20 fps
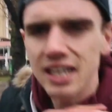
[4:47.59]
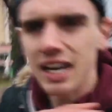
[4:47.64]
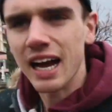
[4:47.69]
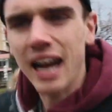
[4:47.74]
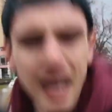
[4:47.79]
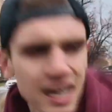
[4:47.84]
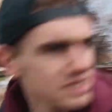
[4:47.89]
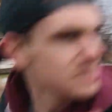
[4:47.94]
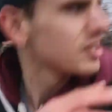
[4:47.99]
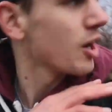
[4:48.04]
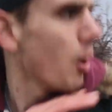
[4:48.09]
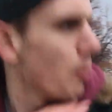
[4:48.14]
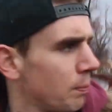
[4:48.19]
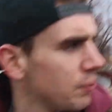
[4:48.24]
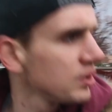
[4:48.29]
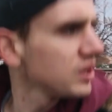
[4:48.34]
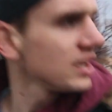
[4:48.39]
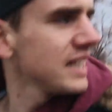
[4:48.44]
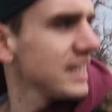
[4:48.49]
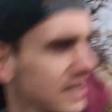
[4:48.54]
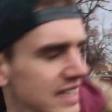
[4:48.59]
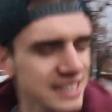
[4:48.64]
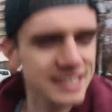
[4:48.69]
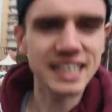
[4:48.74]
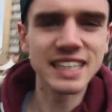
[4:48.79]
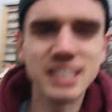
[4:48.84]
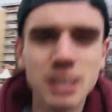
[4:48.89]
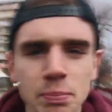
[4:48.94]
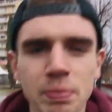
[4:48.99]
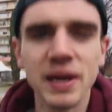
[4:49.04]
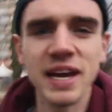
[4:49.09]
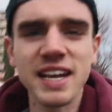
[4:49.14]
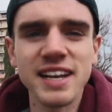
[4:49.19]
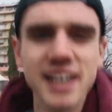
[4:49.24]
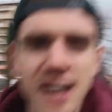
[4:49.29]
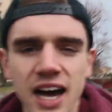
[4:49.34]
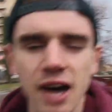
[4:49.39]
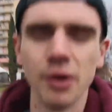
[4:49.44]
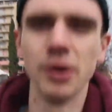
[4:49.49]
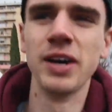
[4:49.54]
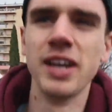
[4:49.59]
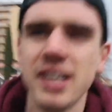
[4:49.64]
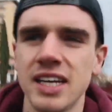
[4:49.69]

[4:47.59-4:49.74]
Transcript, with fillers: has completely disappeared now.